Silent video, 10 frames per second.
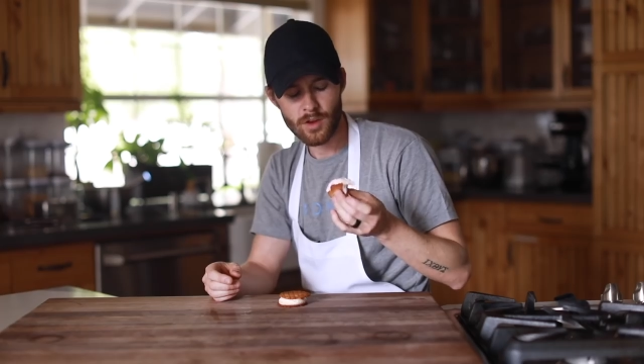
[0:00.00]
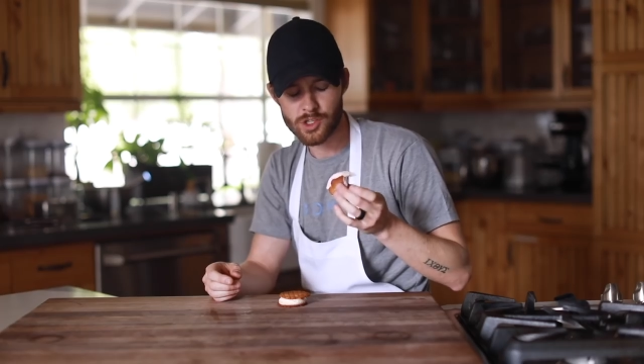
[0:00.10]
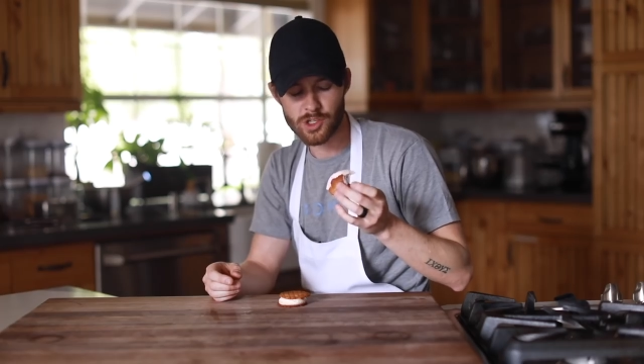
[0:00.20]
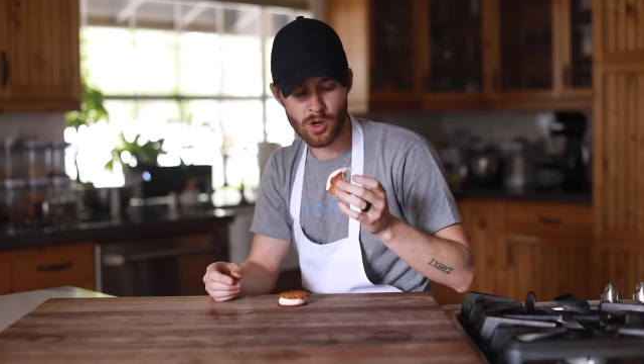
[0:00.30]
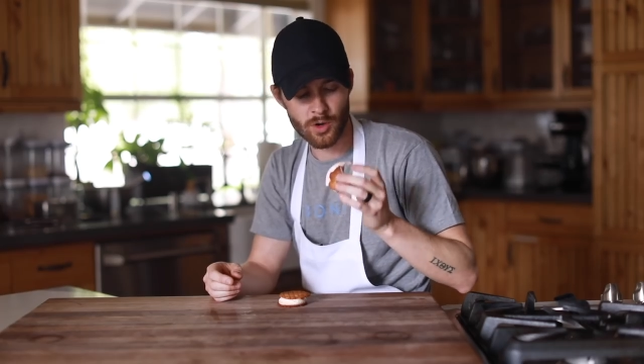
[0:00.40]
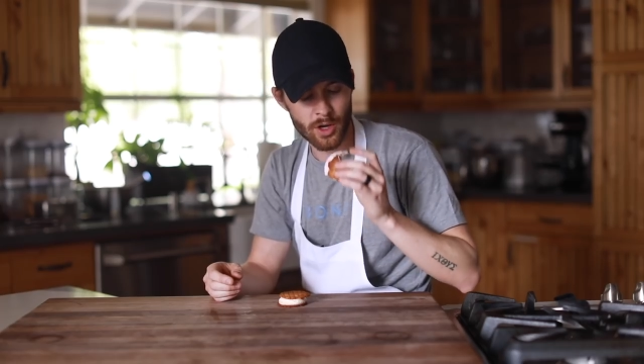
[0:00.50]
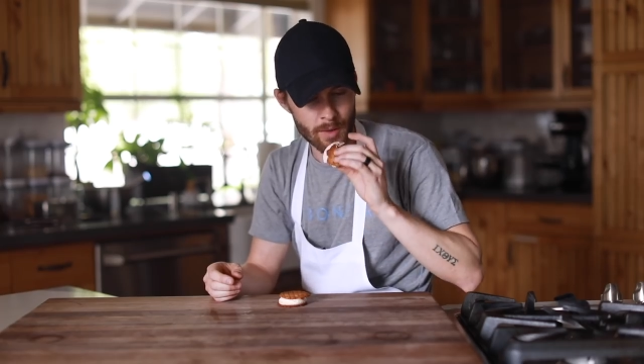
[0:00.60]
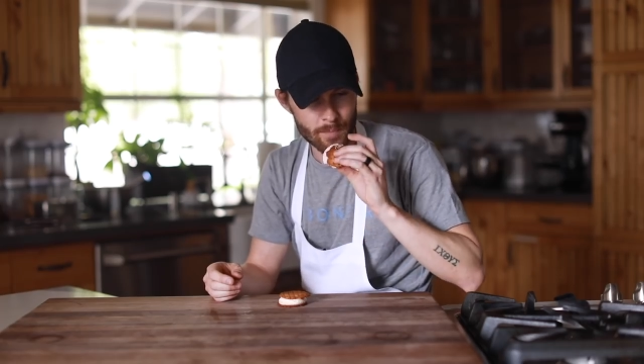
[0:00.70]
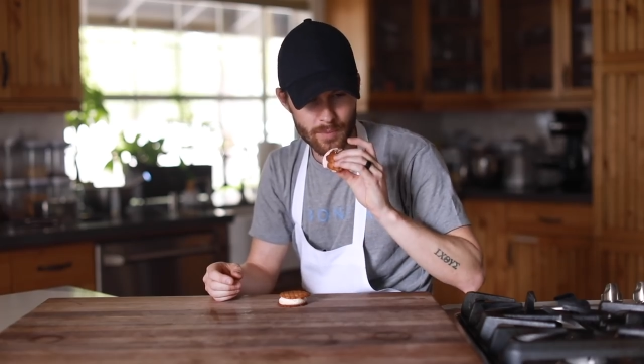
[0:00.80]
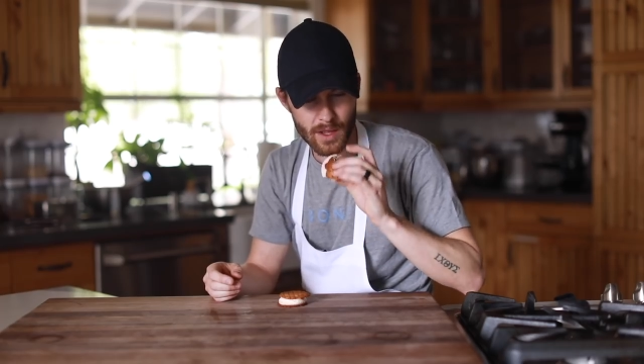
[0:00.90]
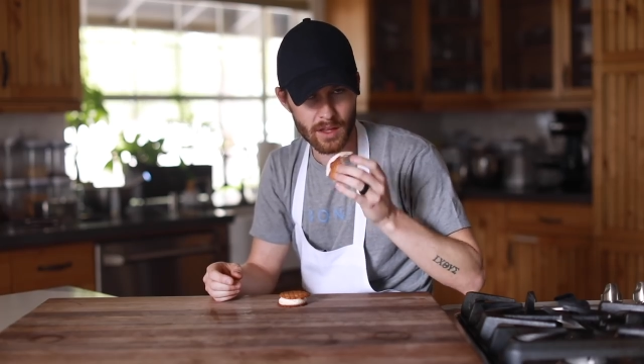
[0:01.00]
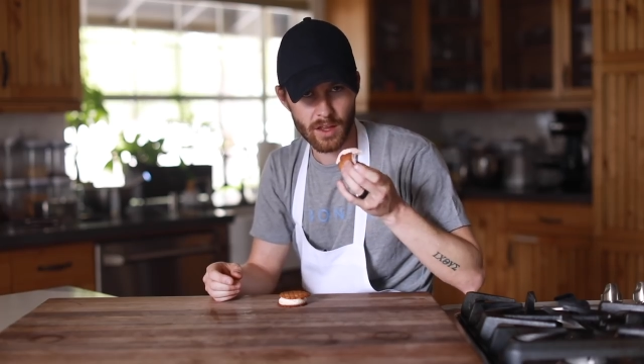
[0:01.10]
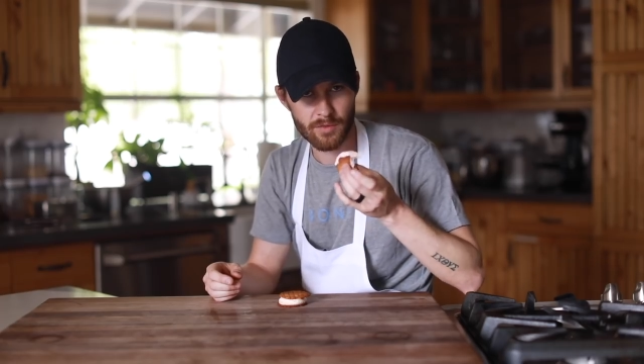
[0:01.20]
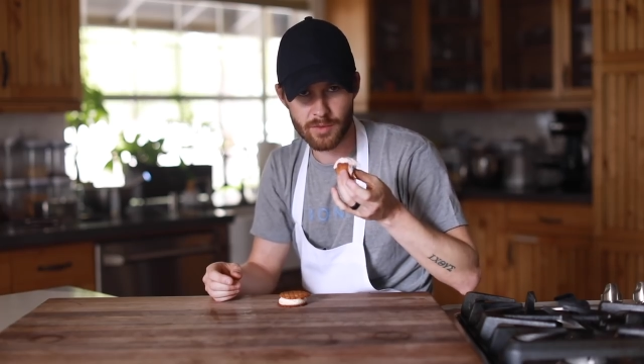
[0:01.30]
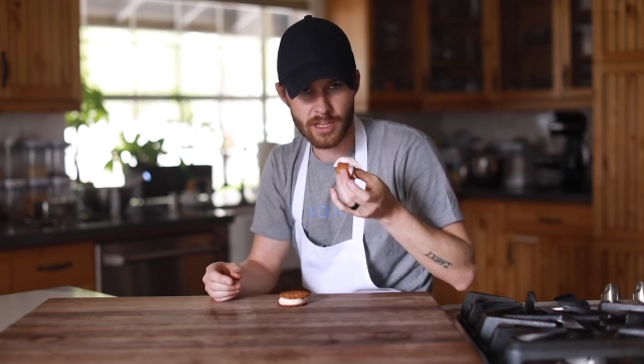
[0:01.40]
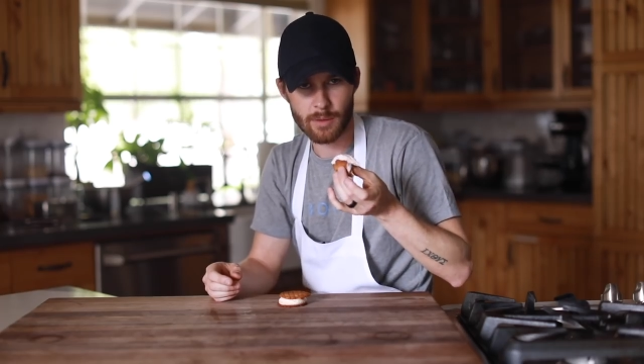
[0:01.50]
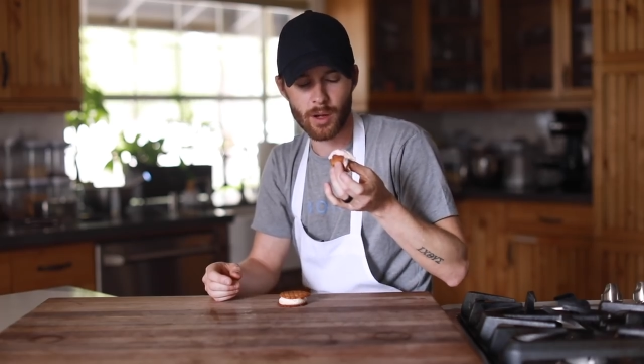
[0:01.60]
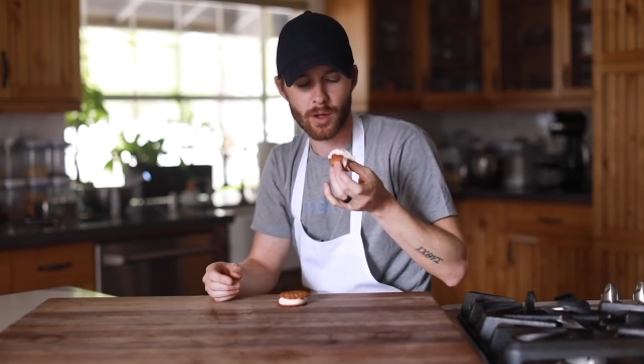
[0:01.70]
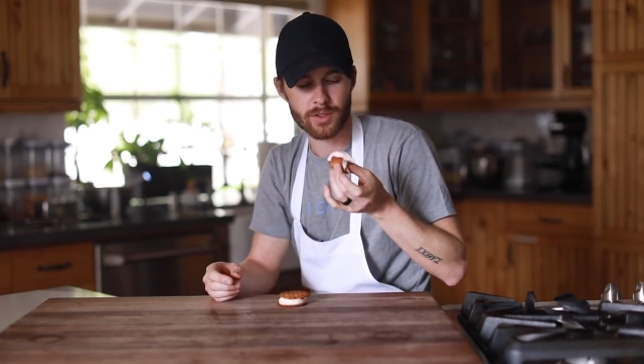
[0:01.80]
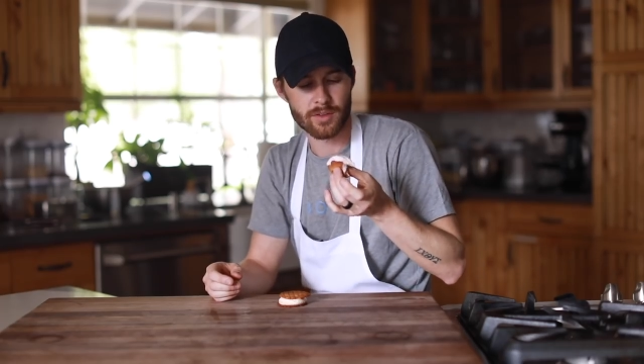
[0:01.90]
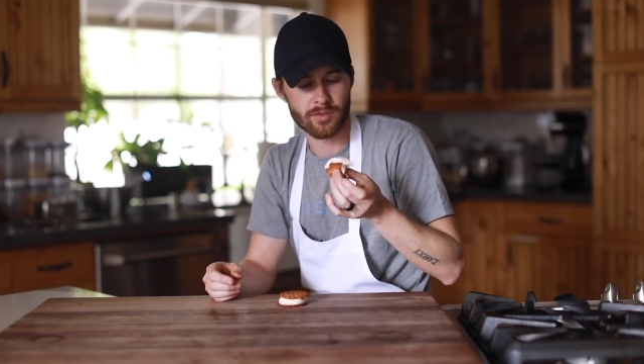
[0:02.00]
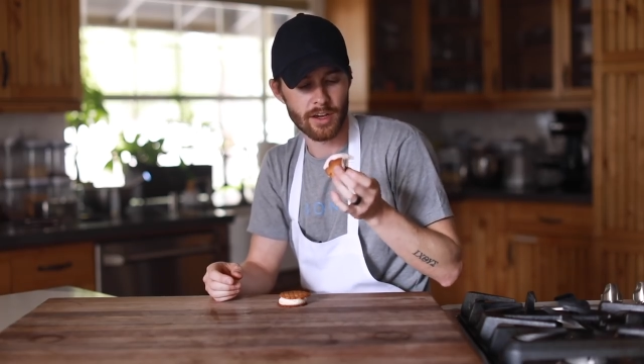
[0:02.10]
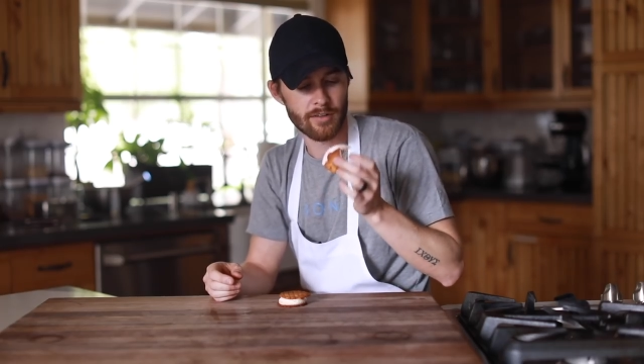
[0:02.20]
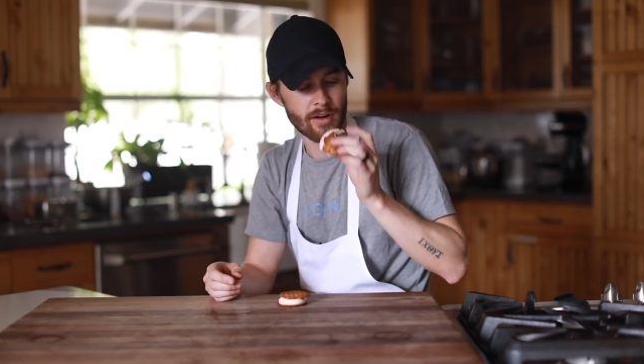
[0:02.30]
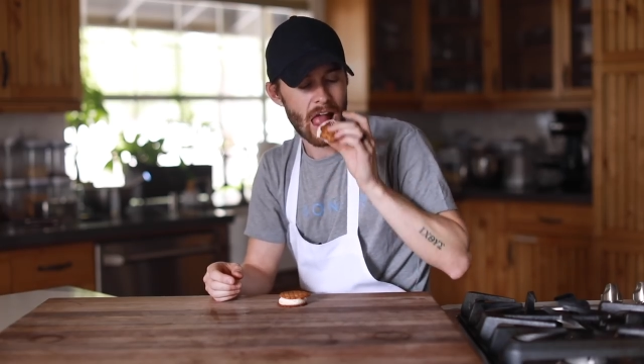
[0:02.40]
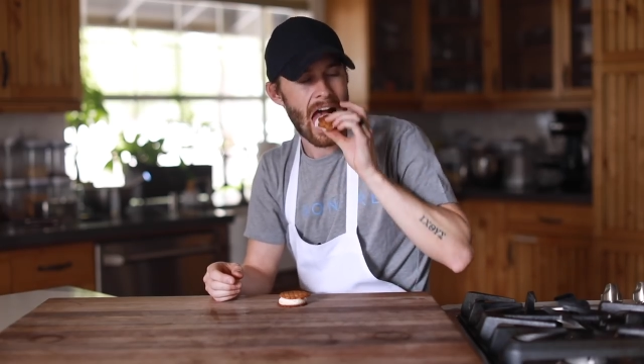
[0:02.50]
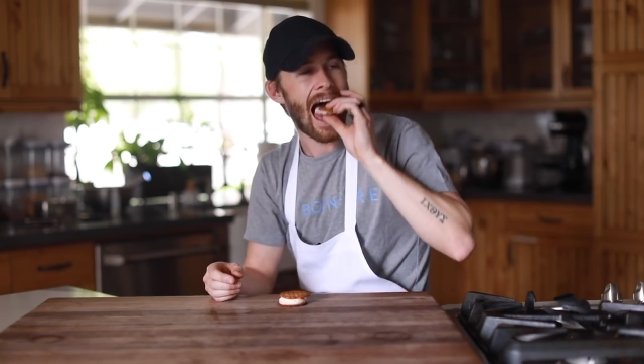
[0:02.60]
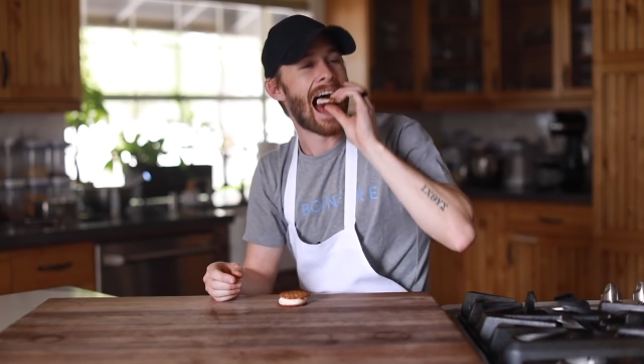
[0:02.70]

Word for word: So good. I love the Neapolitan flavor.